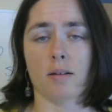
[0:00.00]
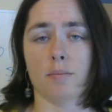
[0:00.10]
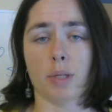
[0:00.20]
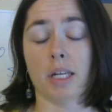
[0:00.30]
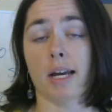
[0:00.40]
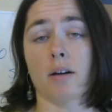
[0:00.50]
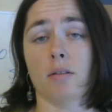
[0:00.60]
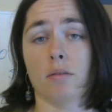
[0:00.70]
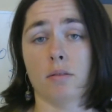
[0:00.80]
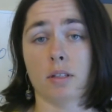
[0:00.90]
By
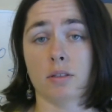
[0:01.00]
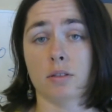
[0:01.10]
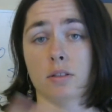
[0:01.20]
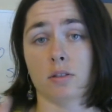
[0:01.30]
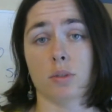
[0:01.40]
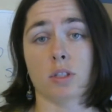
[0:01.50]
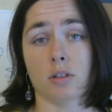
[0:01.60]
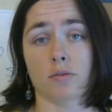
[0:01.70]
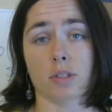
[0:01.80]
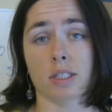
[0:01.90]
now, we should
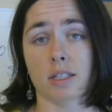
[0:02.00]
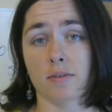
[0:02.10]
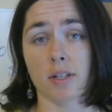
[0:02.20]
have received